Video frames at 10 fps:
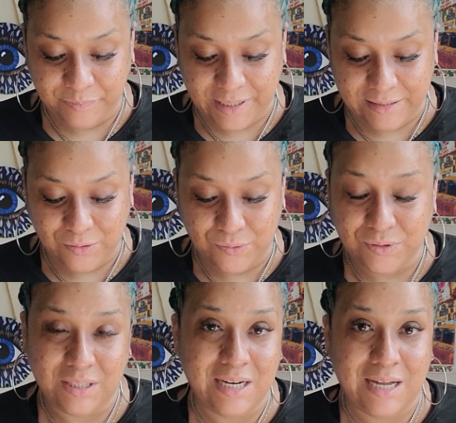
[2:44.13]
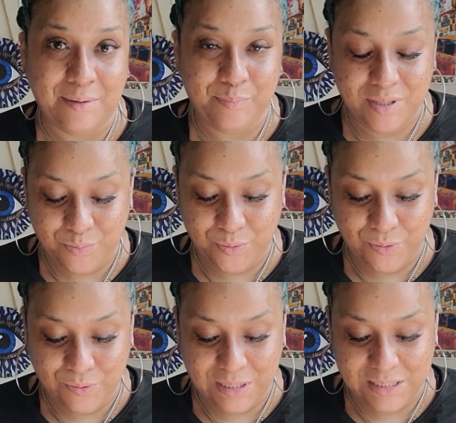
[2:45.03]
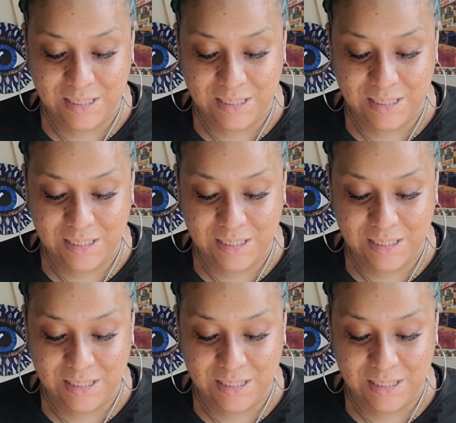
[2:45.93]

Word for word: Like those are not people you need